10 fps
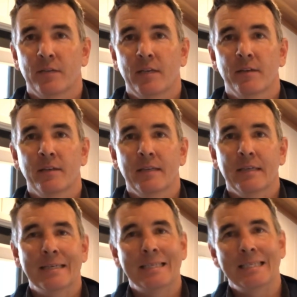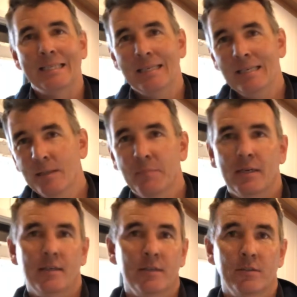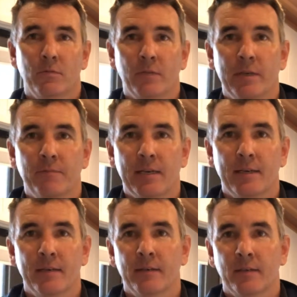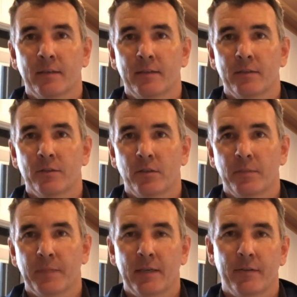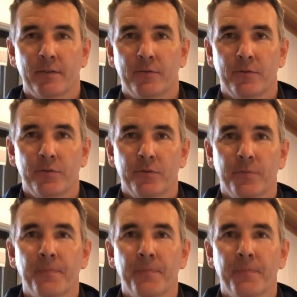Now, in the past, we ran solar power through,